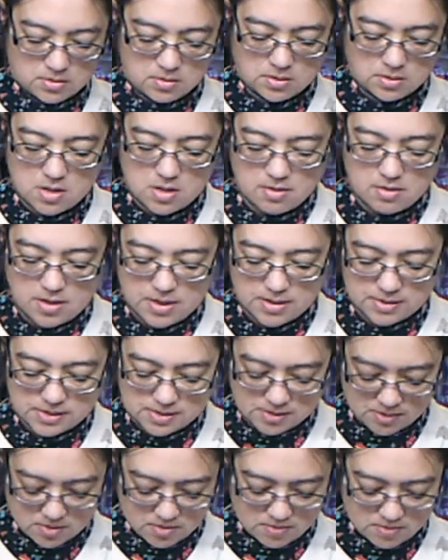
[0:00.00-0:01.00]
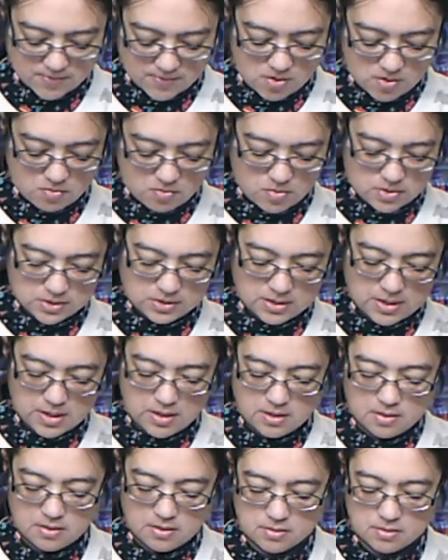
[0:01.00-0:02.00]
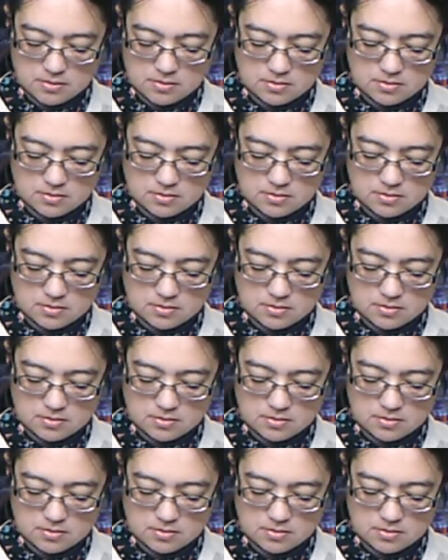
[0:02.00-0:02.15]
Alright, so I've got one layer.